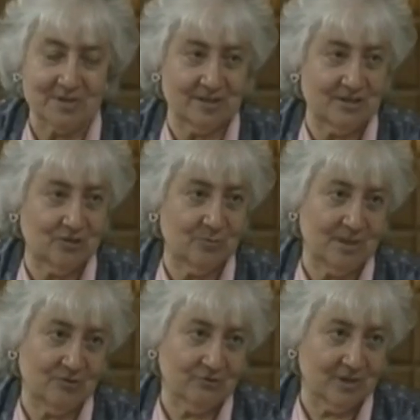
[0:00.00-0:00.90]
that she'll
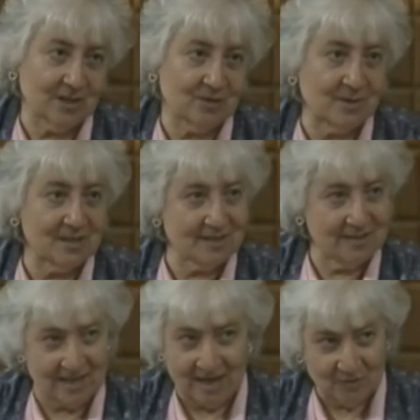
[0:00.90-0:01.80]
be in front of the Blessed
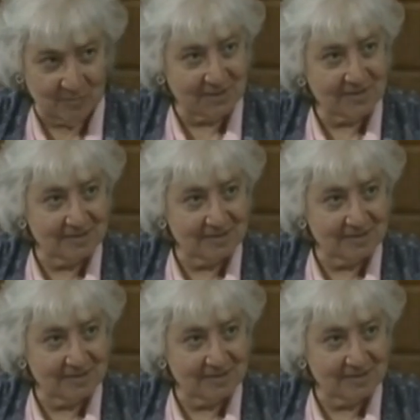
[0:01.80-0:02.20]
Sacrament.